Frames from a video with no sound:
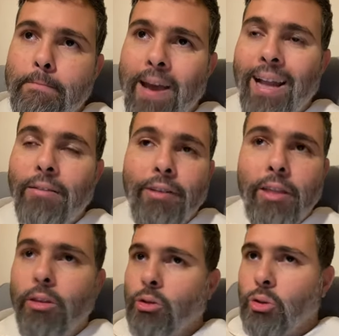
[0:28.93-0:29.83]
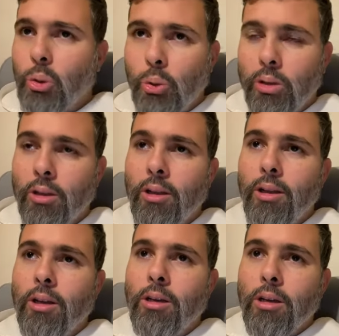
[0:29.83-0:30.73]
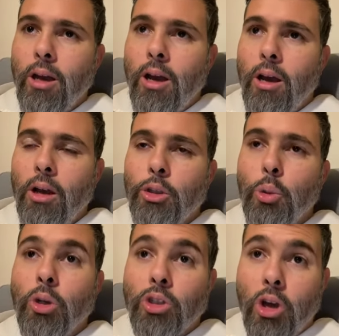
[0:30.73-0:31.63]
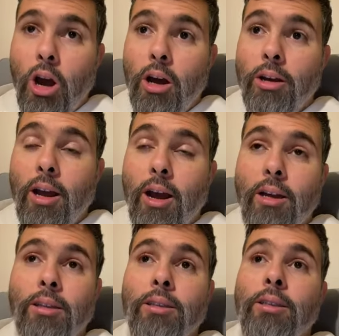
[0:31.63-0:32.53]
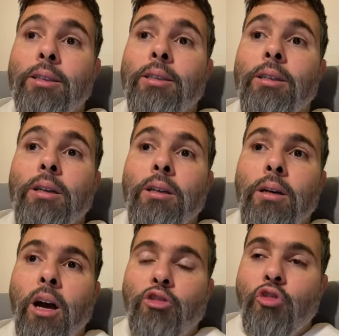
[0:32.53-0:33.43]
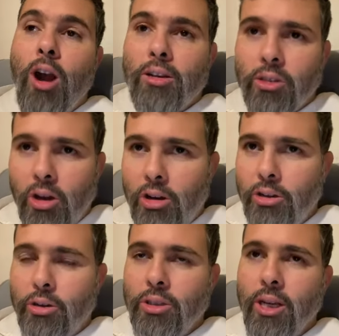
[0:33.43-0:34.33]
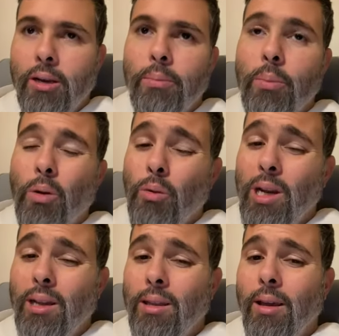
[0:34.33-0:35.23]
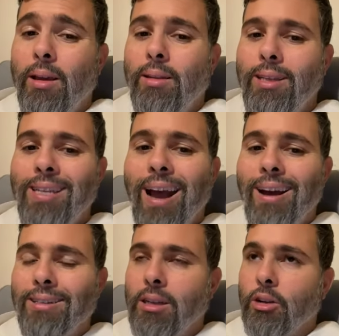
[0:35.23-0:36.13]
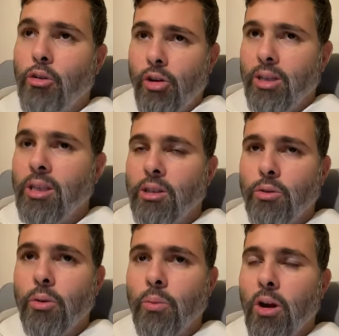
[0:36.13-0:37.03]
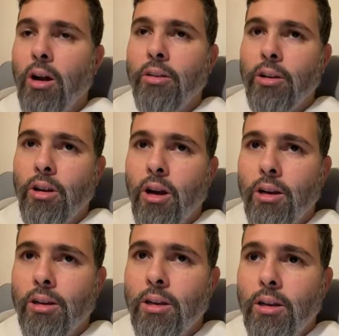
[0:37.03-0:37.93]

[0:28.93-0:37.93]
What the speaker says: elevate the soul towards God and attract God, you could say. But really, these acts are graces from God, that God